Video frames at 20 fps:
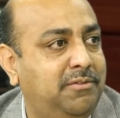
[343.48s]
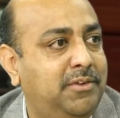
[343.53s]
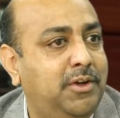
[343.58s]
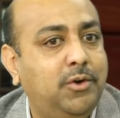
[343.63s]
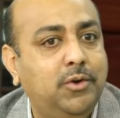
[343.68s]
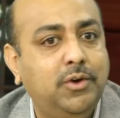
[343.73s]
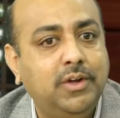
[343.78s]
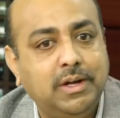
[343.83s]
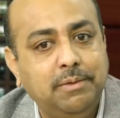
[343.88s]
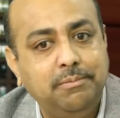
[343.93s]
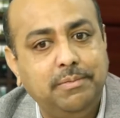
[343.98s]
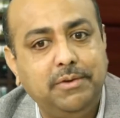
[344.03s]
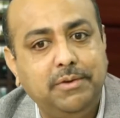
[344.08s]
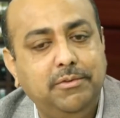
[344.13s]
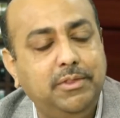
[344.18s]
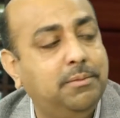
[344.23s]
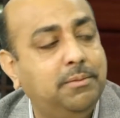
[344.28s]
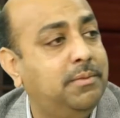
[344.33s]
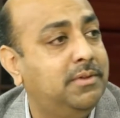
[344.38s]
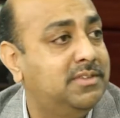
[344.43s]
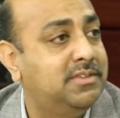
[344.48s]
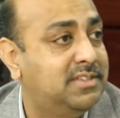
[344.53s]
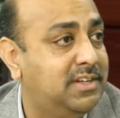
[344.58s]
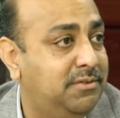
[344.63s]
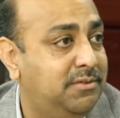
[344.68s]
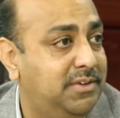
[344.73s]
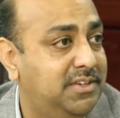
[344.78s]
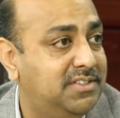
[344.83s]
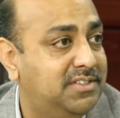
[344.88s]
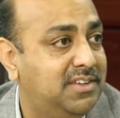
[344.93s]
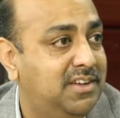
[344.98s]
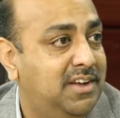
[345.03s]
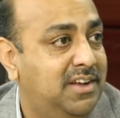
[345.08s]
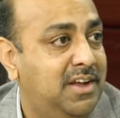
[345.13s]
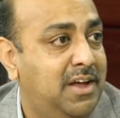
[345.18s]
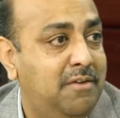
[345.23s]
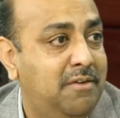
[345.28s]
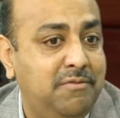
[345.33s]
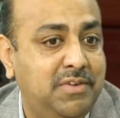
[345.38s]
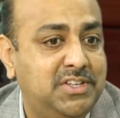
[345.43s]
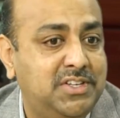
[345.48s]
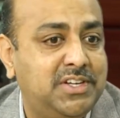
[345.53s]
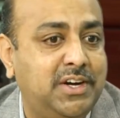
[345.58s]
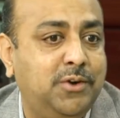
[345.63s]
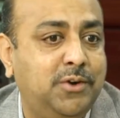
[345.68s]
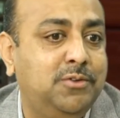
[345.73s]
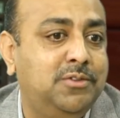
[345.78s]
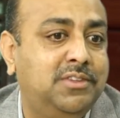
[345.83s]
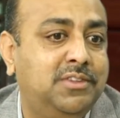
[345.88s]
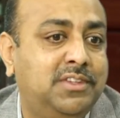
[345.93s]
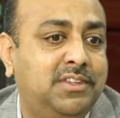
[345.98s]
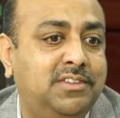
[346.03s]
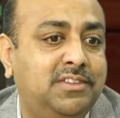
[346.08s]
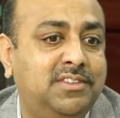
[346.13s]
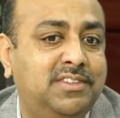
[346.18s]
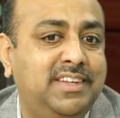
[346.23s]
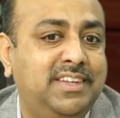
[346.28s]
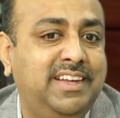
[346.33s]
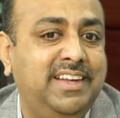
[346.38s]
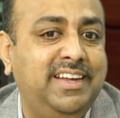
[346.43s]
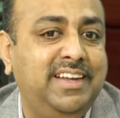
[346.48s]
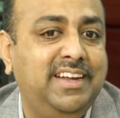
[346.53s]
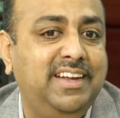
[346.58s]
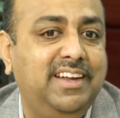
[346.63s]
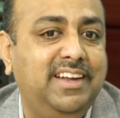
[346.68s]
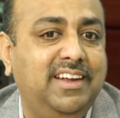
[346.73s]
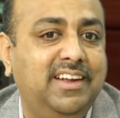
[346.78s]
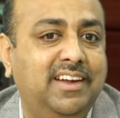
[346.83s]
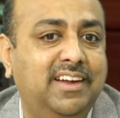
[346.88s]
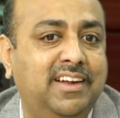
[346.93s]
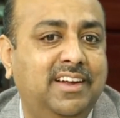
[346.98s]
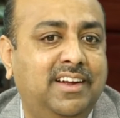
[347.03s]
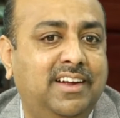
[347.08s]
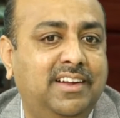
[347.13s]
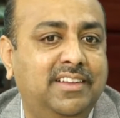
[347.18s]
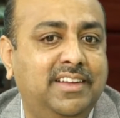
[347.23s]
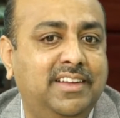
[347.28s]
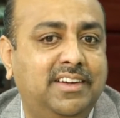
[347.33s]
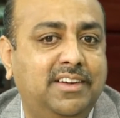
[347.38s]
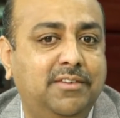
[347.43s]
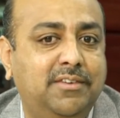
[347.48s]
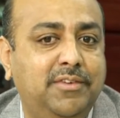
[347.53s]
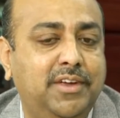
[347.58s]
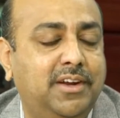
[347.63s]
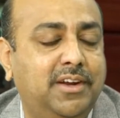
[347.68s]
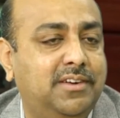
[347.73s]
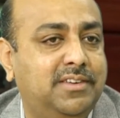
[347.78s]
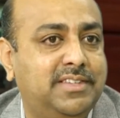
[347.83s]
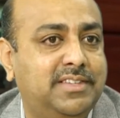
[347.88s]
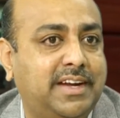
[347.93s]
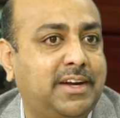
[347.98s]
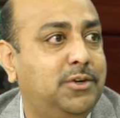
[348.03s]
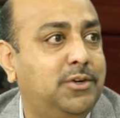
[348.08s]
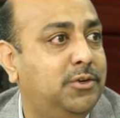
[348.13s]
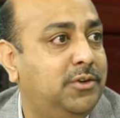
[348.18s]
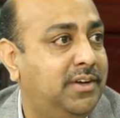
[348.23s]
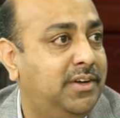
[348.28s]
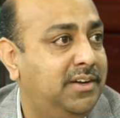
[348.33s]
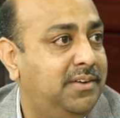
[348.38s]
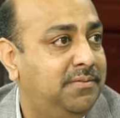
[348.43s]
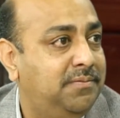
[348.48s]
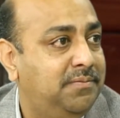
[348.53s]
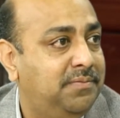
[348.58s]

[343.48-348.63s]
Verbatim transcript: We yeah. are going to compete with them on the service, which I don't see uh, that we are second to none.